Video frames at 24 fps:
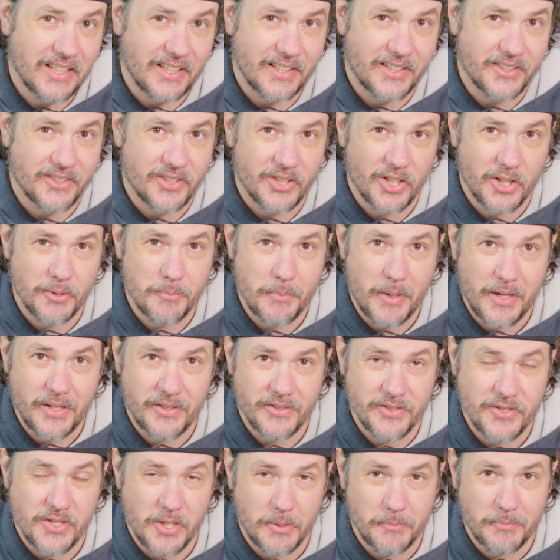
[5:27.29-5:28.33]
like a turbine
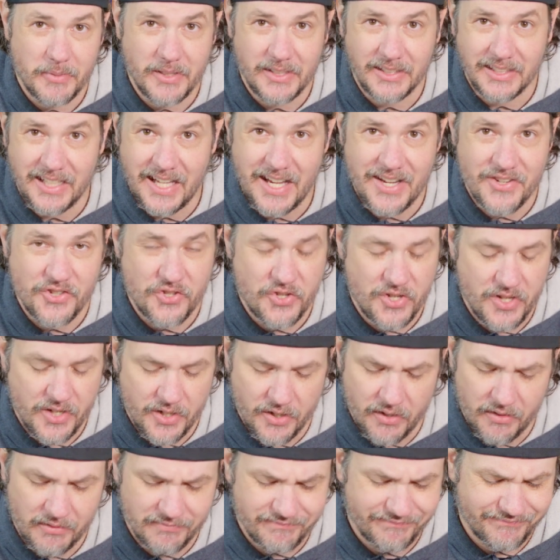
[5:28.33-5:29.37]
or something last
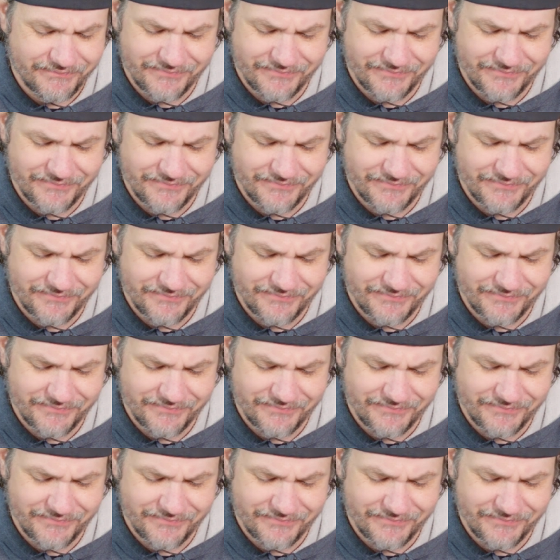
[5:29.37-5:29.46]
year,